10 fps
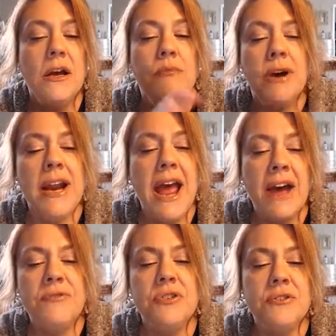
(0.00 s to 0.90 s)
But
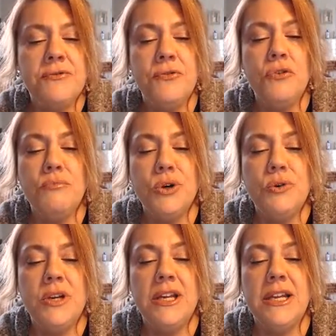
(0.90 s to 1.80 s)
after the full
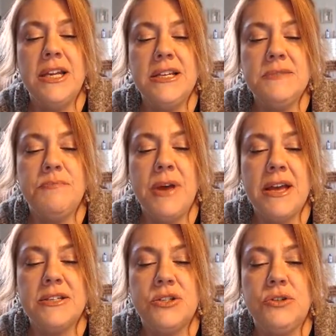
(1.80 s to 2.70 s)
moon, it is best